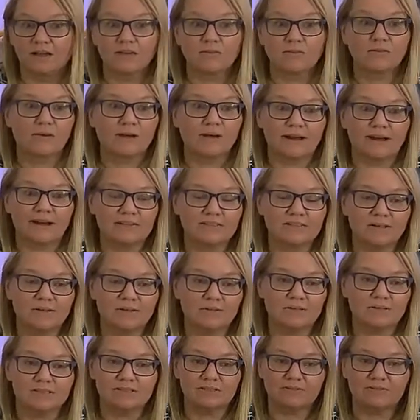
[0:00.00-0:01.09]
Right, it's
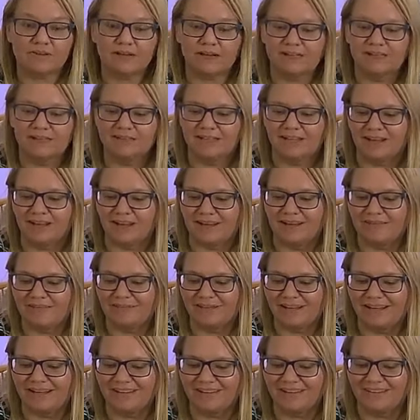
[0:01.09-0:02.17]
always divine
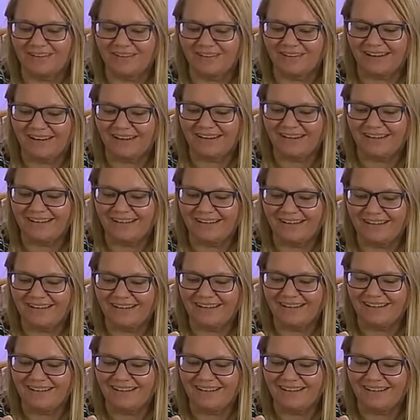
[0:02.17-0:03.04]
timing, right?